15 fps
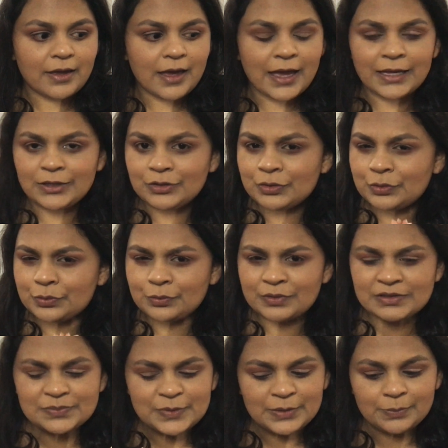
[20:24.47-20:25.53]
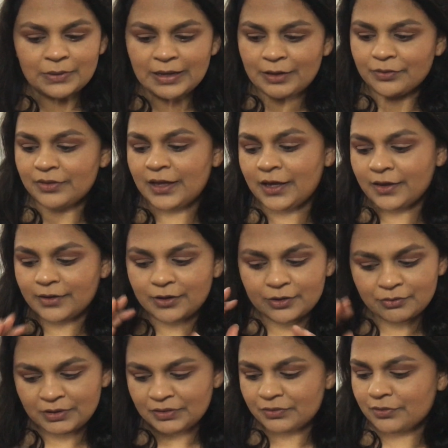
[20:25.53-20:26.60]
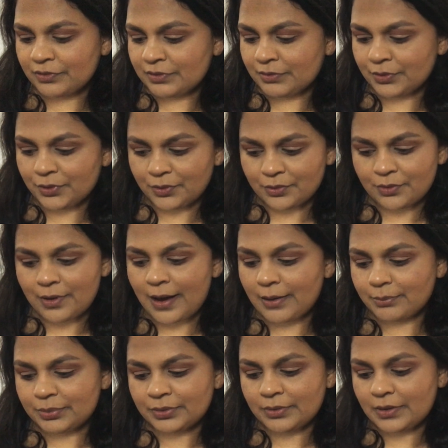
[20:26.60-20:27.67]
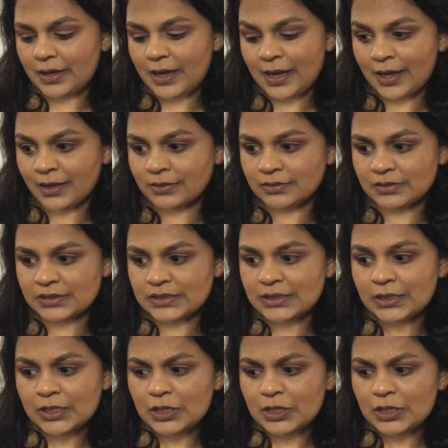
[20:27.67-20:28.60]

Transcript: I know there's people out there going through their own crap and